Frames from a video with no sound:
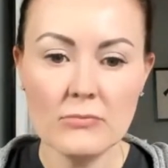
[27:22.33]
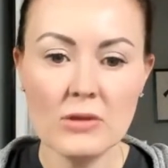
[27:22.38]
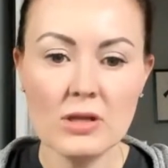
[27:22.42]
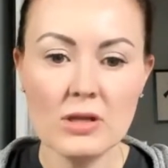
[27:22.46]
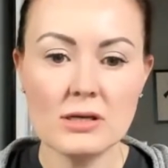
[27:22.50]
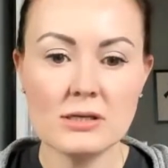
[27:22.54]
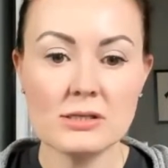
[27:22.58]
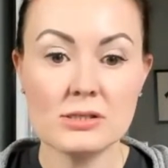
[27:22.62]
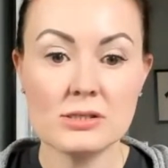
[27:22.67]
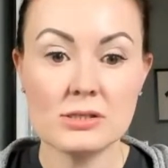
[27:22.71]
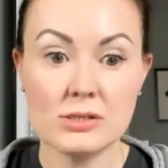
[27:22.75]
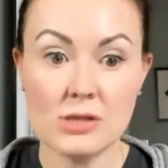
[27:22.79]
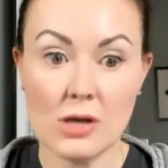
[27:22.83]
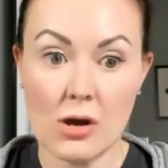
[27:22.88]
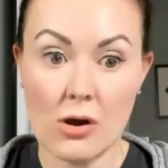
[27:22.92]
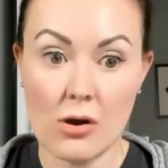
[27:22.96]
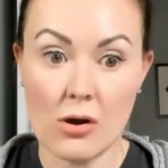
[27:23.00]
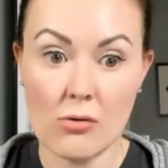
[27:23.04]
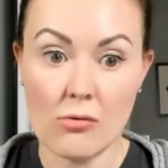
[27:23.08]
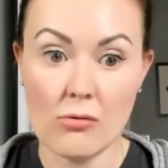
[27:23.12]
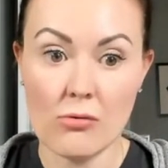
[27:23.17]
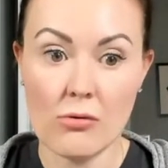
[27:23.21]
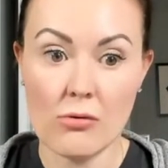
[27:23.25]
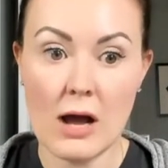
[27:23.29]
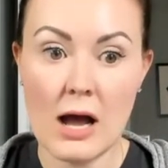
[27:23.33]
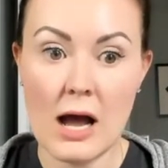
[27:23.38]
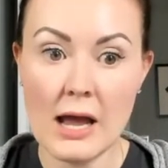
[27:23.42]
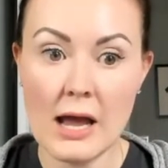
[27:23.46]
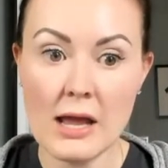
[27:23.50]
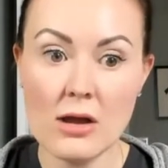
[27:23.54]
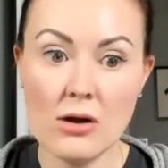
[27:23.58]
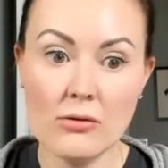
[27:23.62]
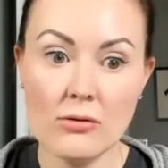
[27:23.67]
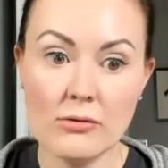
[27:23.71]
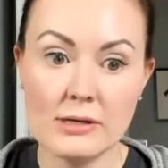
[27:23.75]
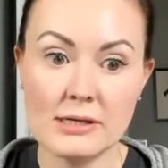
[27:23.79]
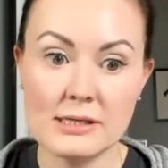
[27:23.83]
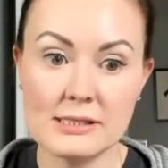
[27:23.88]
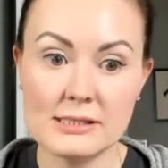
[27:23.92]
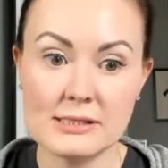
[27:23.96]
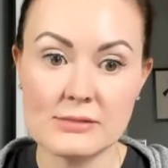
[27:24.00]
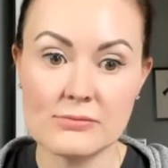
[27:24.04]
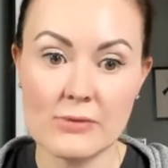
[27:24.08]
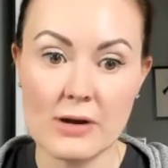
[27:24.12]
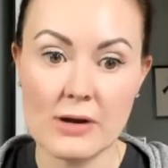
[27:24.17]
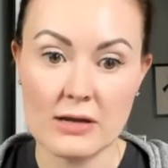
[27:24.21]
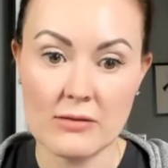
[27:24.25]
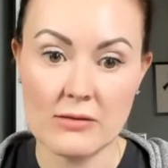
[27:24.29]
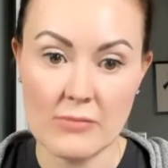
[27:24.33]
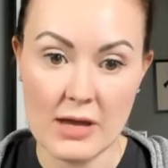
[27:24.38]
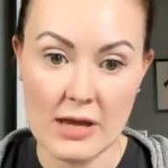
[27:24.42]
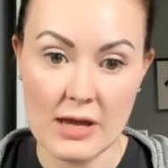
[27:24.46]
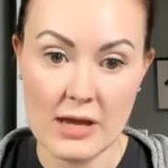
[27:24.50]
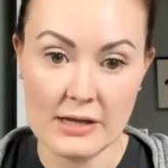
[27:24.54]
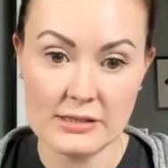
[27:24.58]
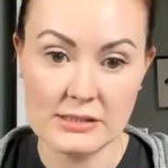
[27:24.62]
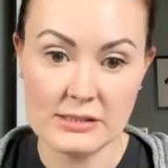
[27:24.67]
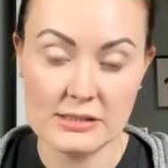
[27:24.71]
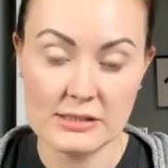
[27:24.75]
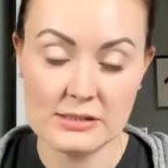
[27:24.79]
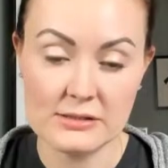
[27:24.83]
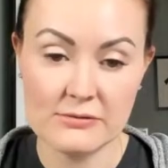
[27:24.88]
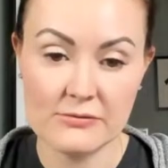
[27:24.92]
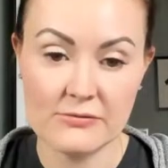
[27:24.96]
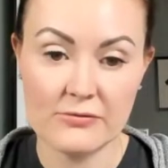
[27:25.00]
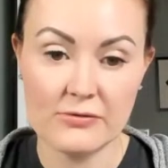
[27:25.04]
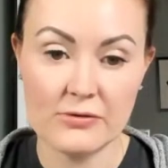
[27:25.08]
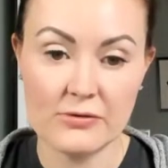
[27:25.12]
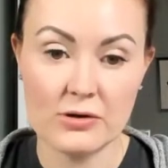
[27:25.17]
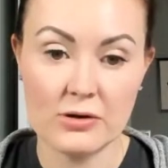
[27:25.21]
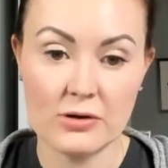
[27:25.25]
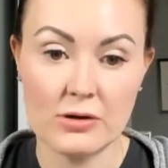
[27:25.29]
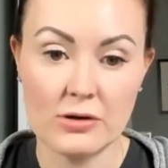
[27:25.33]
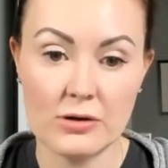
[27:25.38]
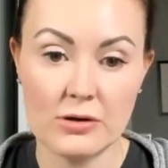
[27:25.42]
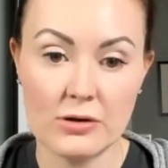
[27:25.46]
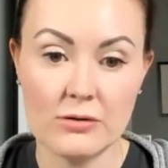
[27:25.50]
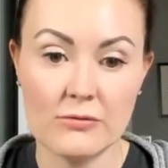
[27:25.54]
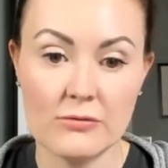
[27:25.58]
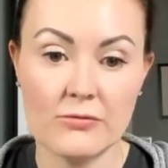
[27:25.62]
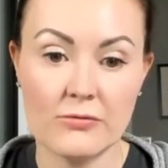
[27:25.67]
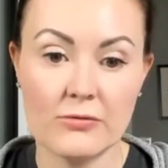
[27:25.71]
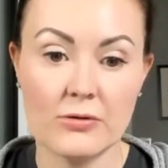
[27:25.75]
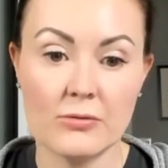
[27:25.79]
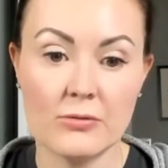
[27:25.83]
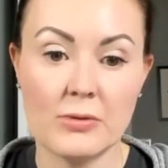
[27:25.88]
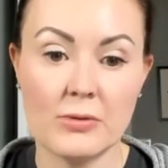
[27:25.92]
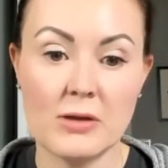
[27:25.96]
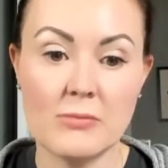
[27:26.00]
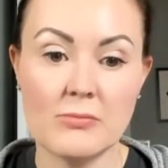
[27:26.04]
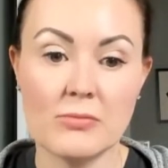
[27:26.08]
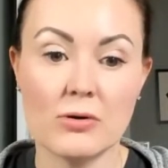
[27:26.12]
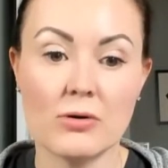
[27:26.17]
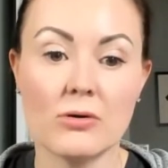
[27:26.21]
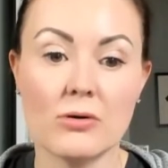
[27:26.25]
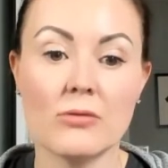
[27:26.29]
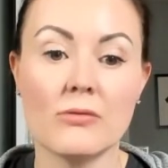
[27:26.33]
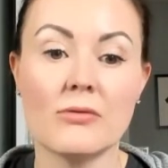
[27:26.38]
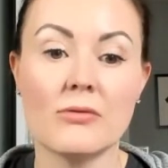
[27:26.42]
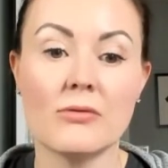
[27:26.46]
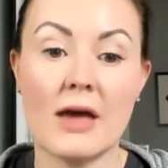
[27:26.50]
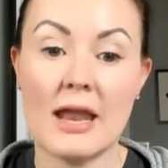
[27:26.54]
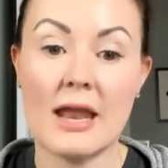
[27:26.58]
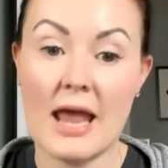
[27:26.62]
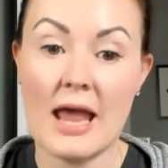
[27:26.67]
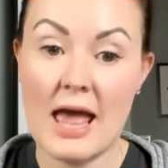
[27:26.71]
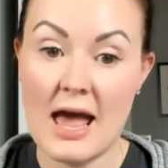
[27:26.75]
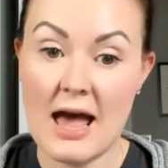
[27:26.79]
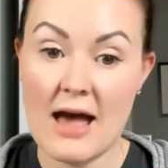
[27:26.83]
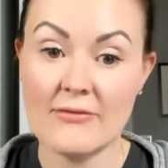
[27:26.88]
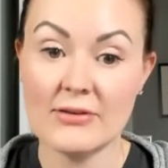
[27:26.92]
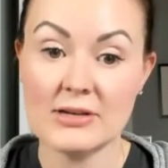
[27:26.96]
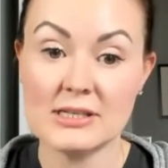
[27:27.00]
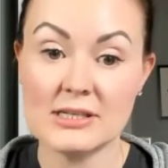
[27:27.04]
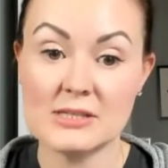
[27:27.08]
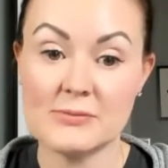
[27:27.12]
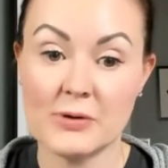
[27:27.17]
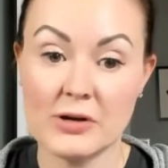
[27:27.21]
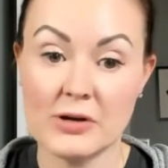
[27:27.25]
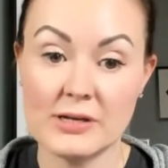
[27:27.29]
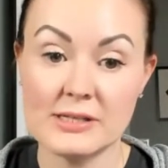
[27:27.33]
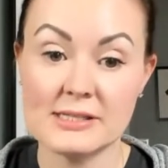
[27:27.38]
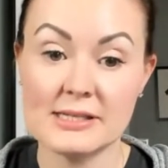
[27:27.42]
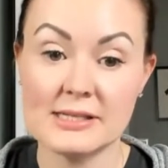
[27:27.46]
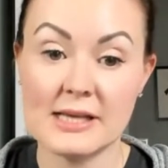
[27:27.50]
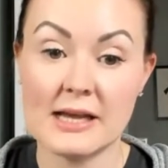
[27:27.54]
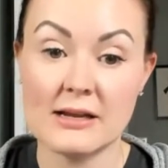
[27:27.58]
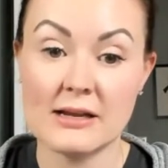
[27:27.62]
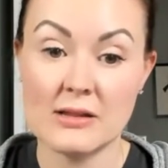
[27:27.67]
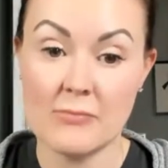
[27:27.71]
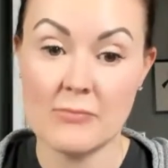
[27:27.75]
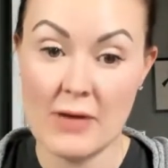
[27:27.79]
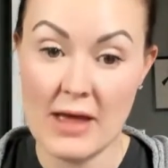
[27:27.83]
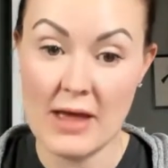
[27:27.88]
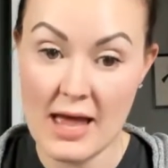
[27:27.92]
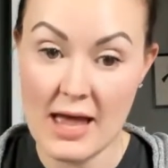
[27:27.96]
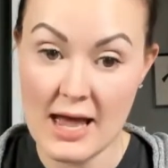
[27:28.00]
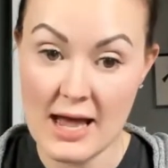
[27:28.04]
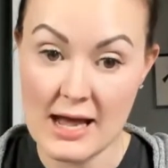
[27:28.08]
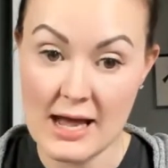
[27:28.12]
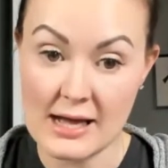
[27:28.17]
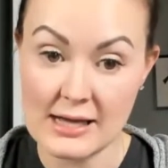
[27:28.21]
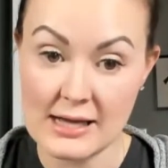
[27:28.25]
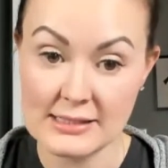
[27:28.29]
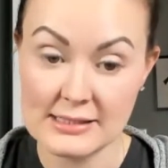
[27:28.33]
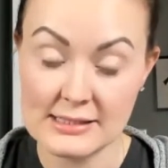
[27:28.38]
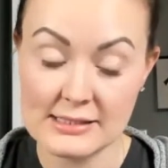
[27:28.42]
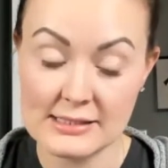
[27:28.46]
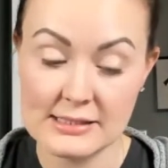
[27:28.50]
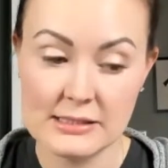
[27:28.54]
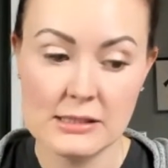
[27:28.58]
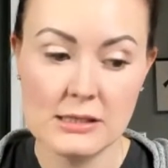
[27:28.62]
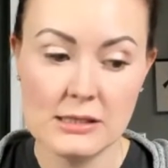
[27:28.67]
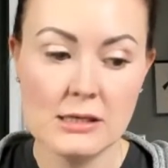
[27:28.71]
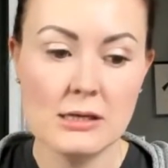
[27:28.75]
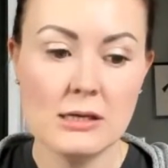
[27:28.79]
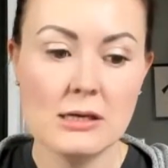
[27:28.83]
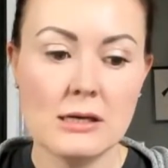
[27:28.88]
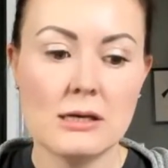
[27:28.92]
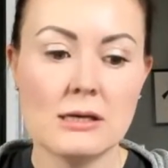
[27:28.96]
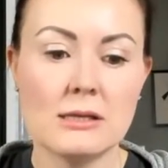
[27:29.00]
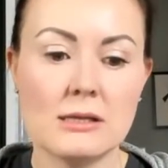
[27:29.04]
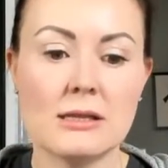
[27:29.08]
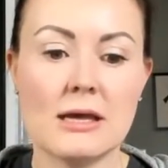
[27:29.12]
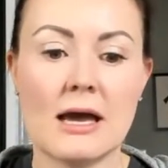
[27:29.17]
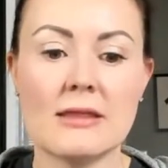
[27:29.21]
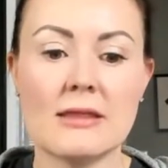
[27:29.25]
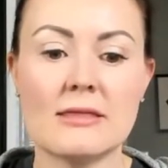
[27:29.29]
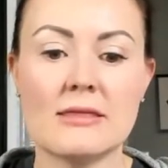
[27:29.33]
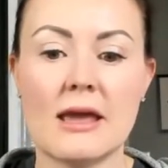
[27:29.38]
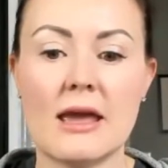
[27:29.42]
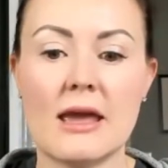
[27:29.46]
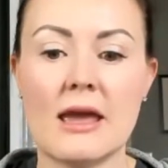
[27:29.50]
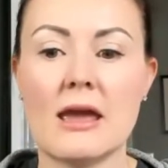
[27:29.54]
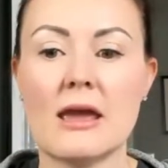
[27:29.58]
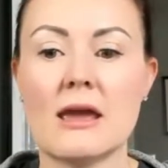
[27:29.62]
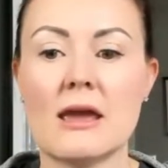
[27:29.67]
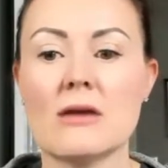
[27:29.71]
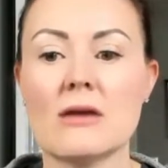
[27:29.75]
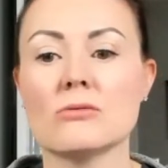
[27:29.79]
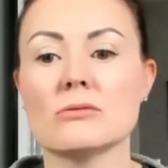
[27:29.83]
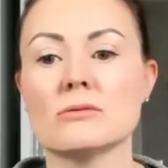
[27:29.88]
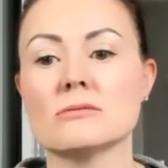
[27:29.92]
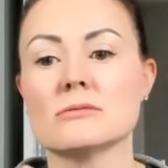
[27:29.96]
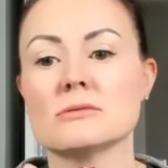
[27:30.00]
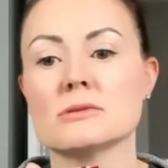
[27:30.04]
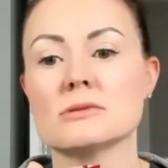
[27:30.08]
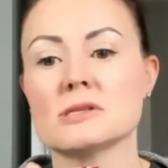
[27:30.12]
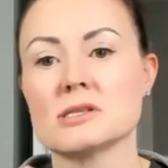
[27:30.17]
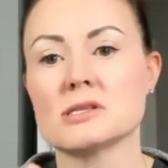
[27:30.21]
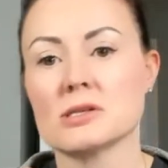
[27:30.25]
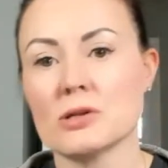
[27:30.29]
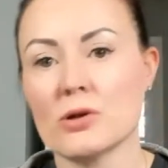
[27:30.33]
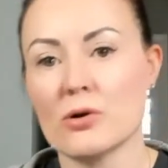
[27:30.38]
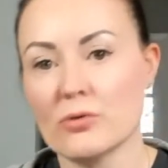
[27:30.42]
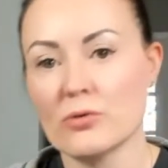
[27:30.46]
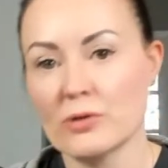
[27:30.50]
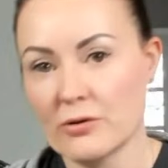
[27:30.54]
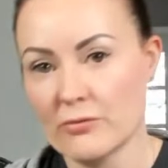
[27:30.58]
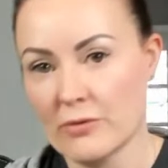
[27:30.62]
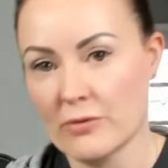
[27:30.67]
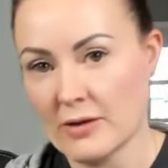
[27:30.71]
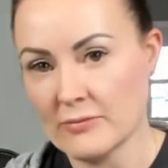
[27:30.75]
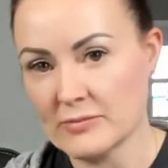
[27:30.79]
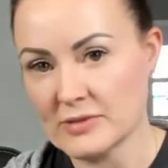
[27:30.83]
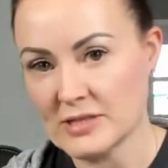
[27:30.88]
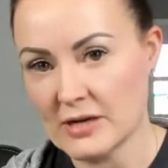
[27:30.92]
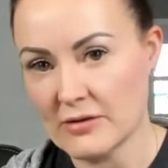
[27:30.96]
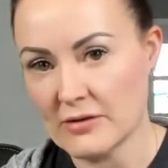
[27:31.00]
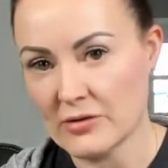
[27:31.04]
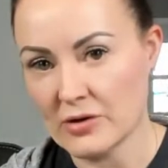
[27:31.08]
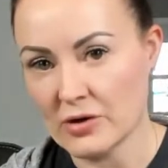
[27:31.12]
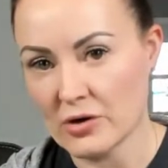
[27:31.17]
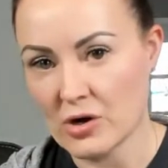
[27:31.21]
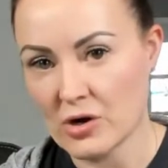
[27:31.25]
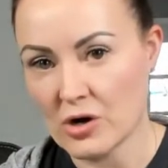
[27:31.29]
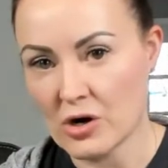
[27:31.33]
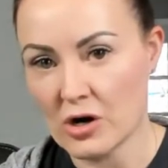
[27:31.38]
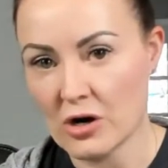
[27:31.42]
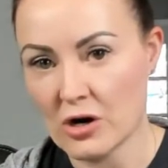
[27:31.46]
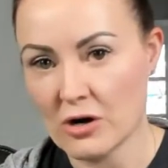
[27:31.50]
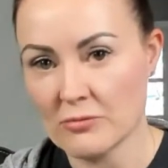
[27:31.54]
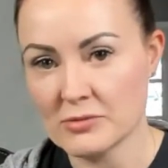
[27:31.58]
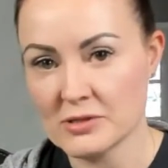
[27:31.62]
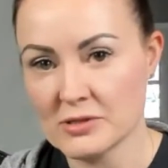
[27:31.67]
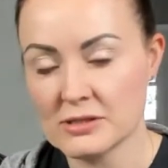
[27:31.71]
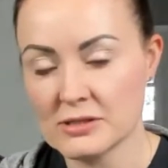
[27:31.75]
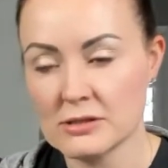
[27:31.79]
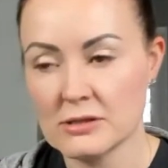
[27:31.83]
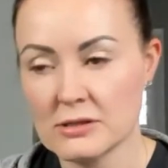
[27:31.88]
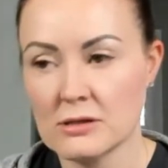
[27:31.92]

So I always recommend for people that have experienced that in the past that they slowly ramp down their carbs